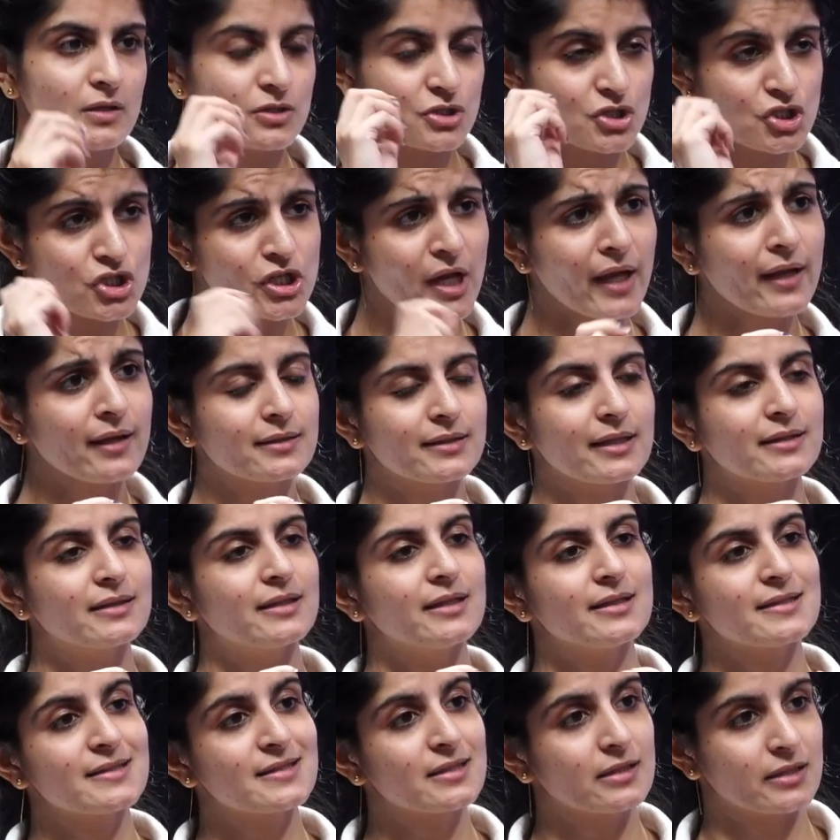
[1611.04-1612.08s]
Check that
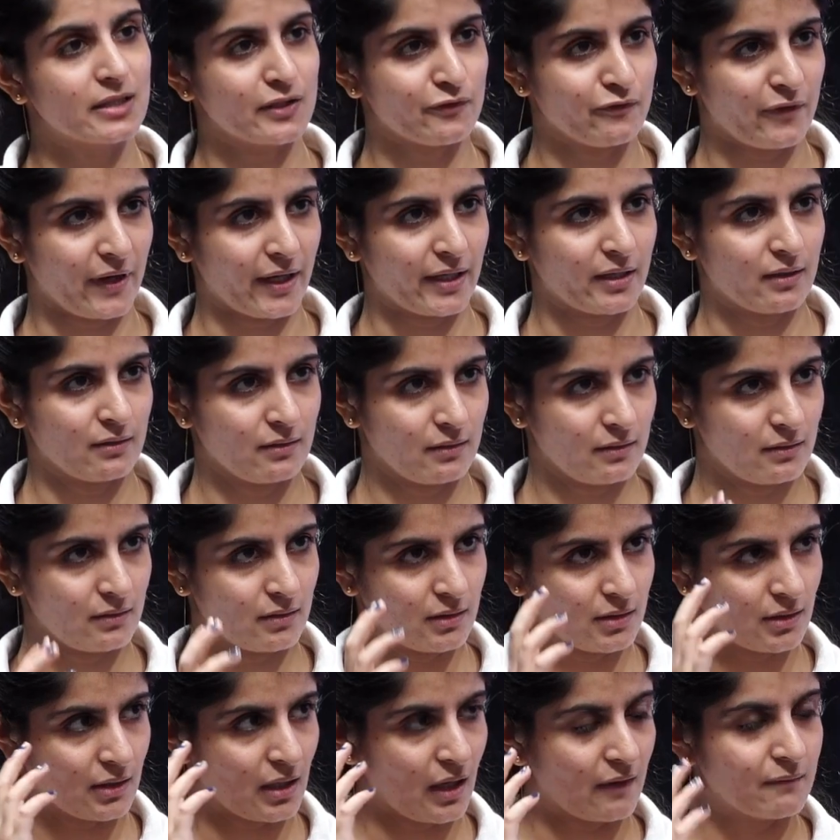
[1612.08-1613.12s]
they are certified.
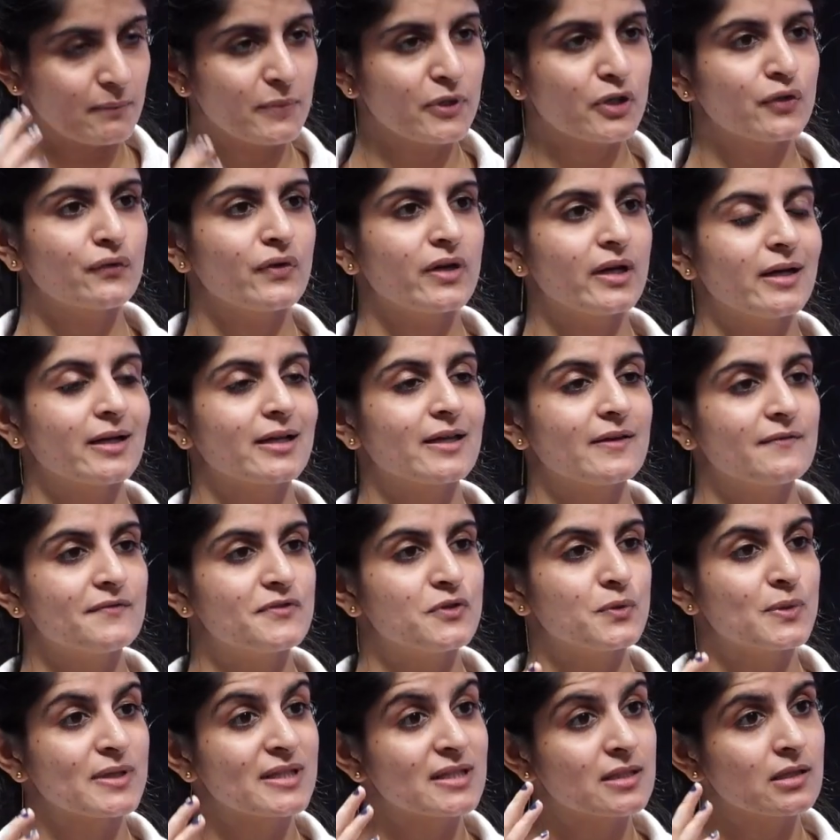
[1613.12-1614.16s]
The Government of India
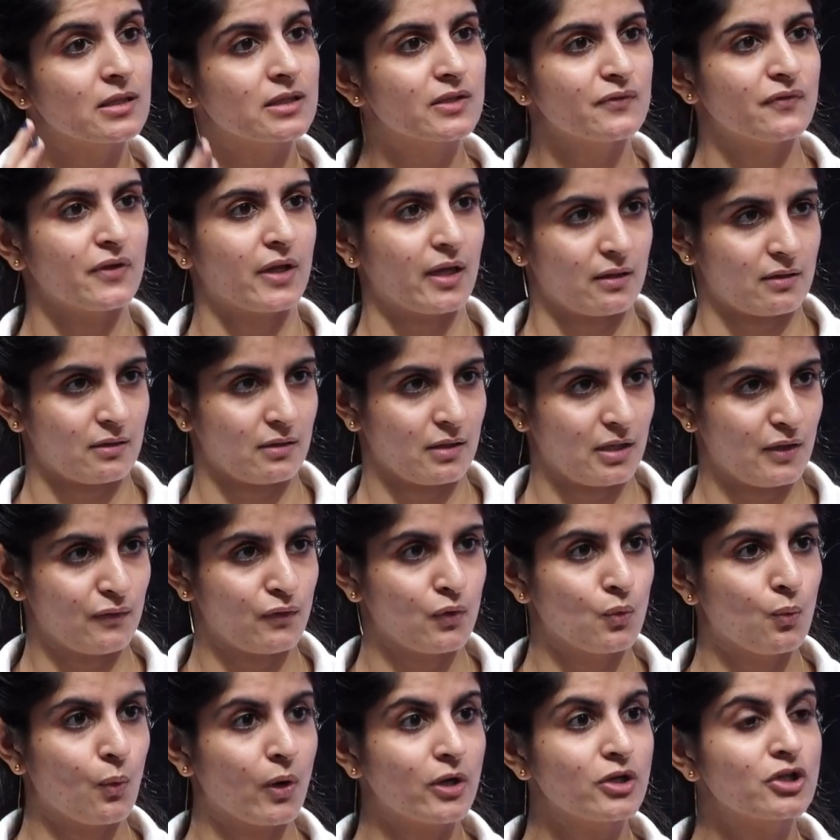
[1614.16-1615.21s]
gives you a certificate. If
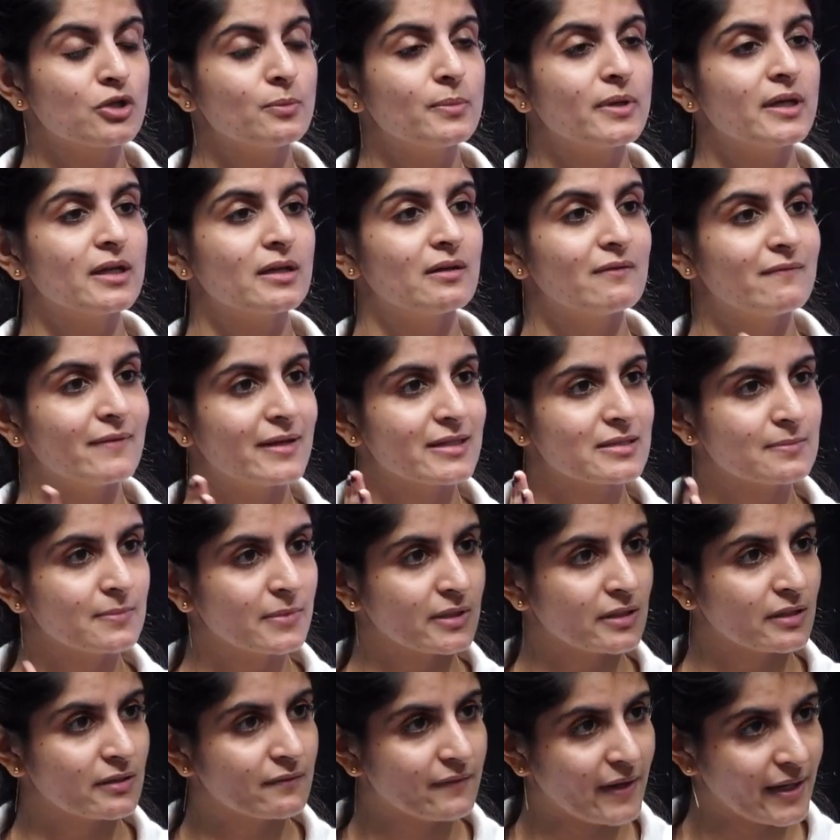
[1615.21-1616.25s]
you want to be an
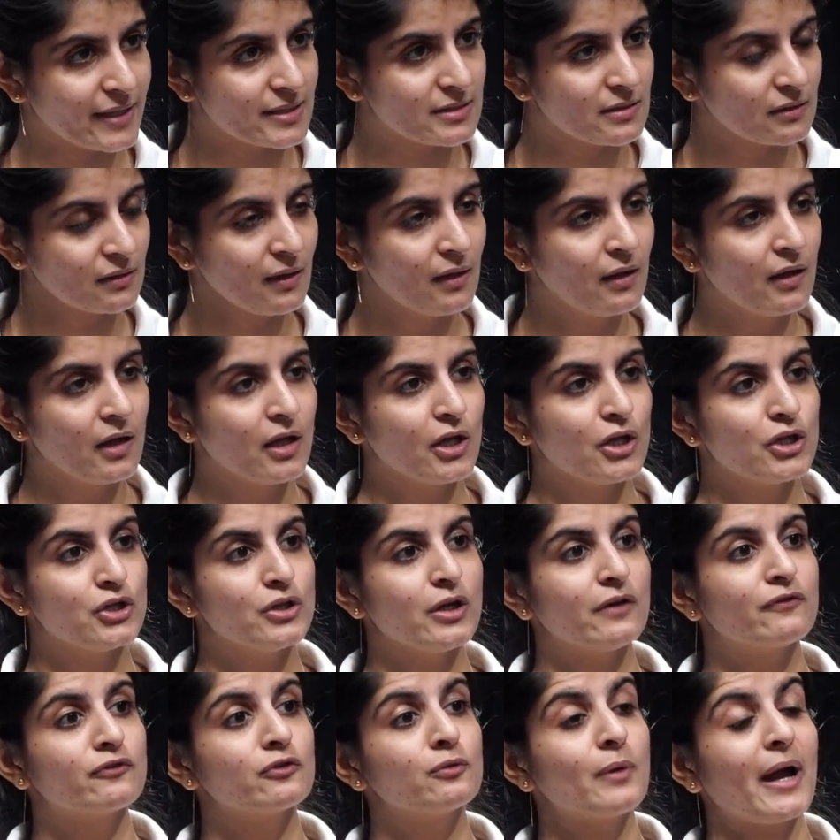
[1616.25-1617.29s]
investment advisor,
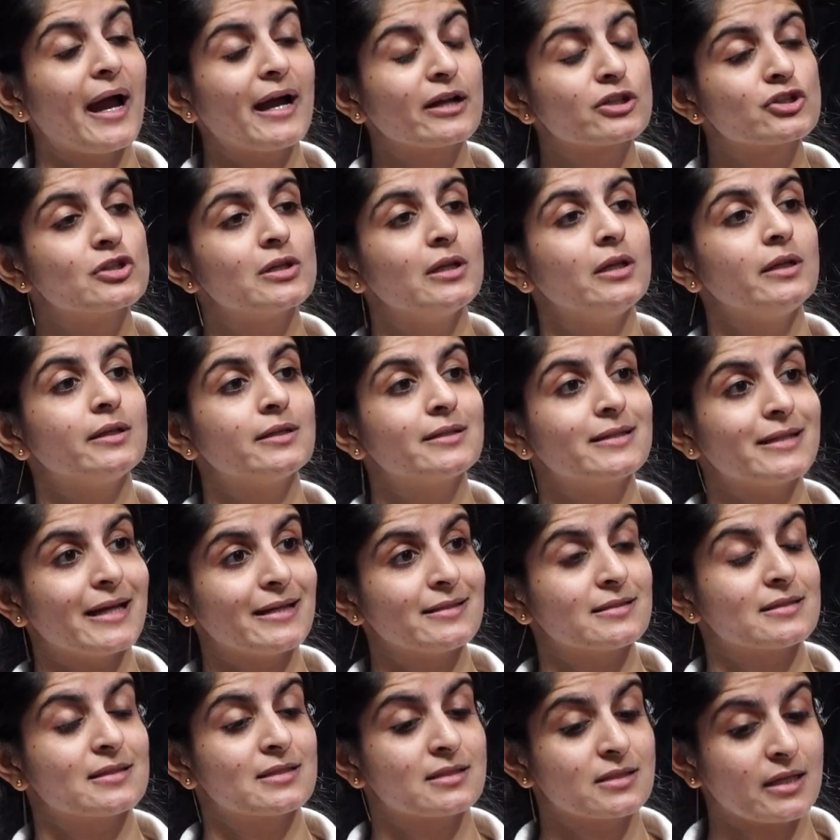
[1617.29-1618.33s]
you have to actually
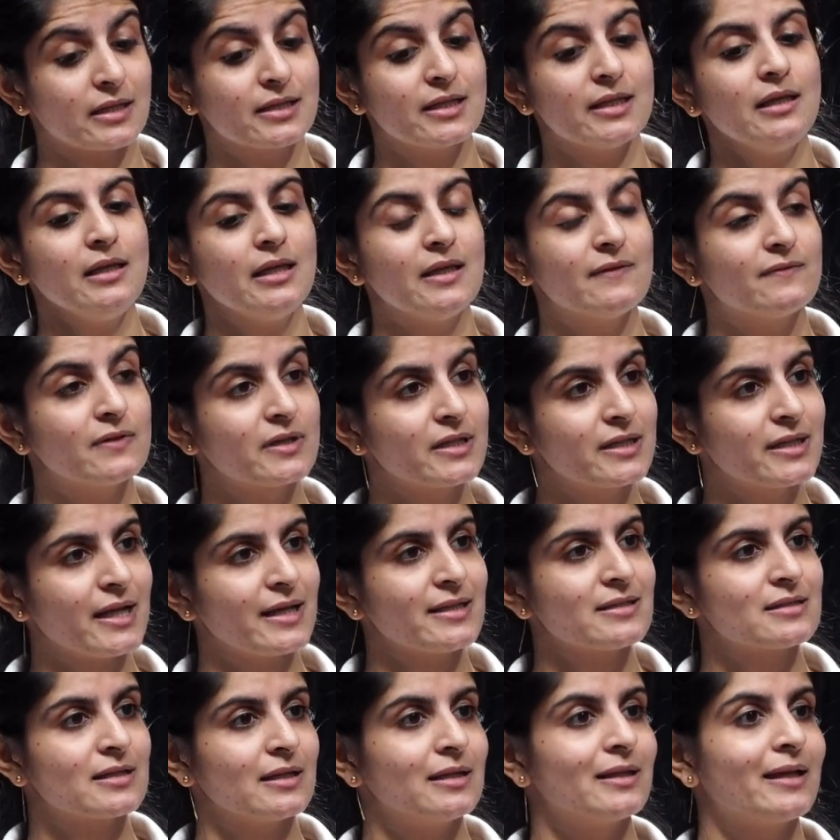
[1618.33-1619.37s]
study, give a
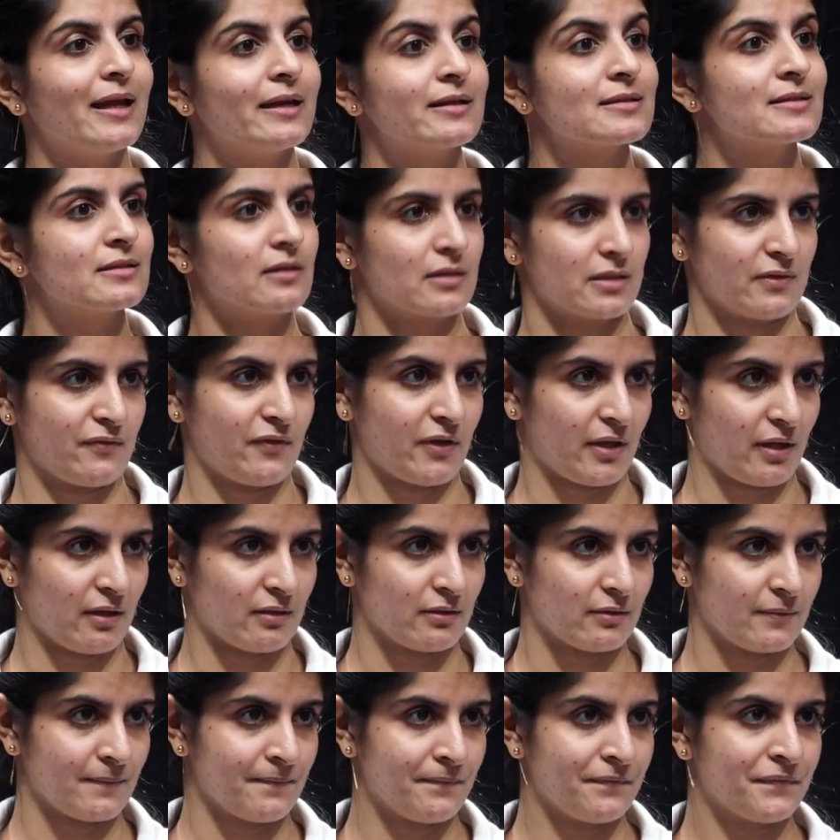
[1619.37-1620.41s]
test and get a
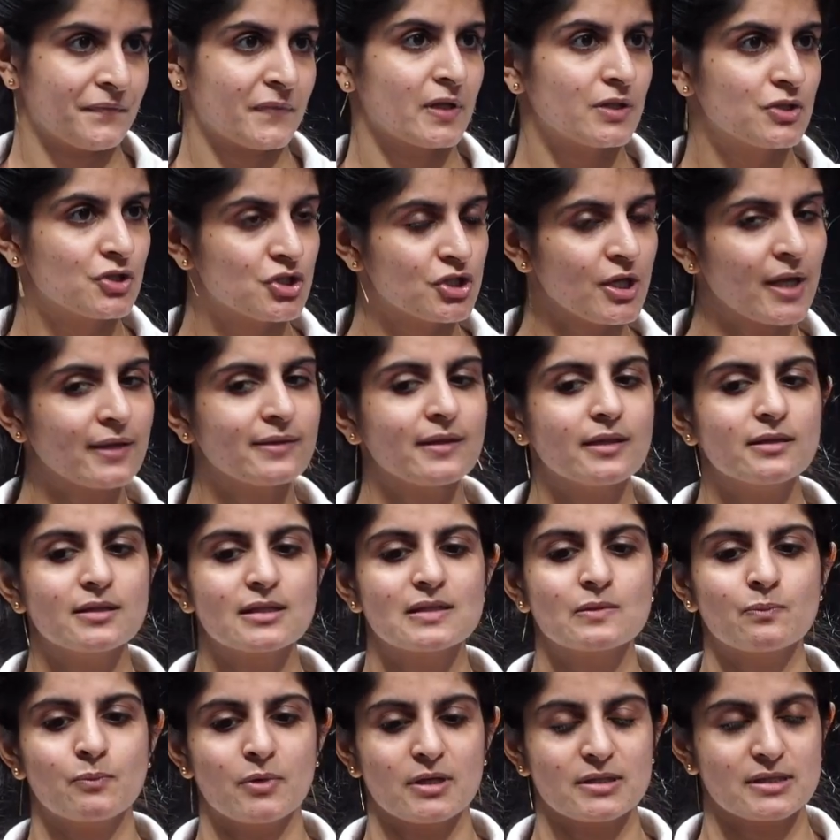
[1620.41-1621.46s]
certificate. Check that
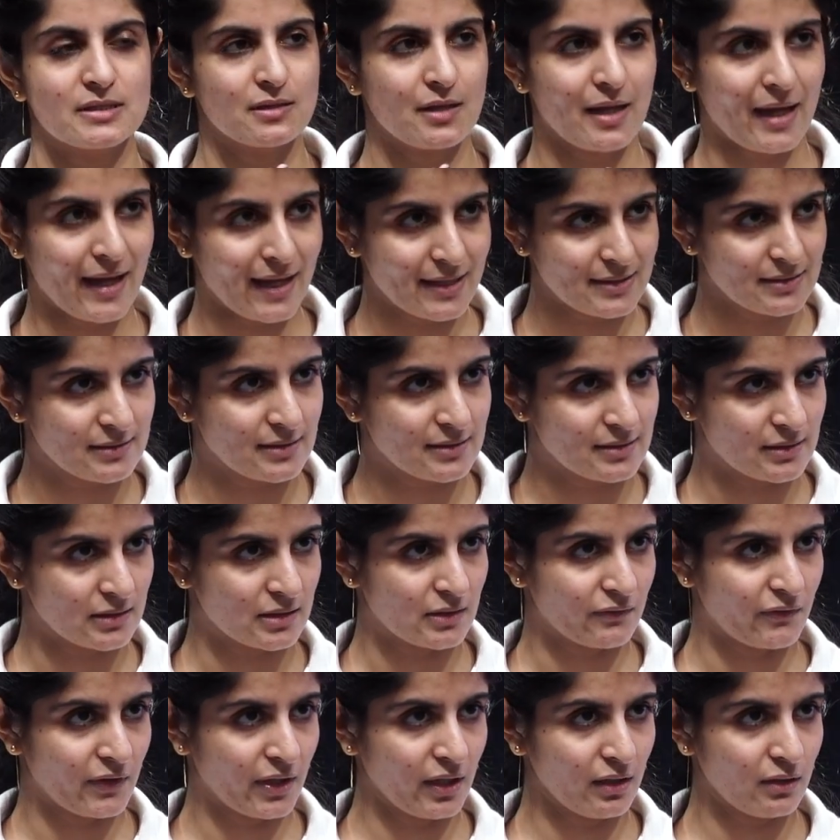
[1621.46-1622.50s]
this person has the
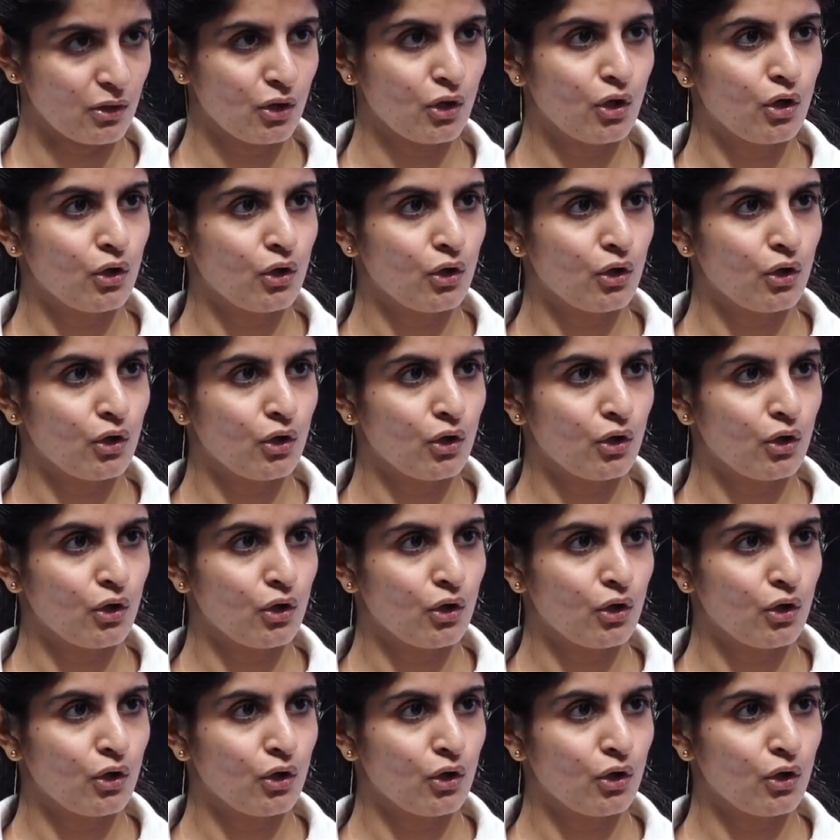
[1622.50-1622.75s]
certificate,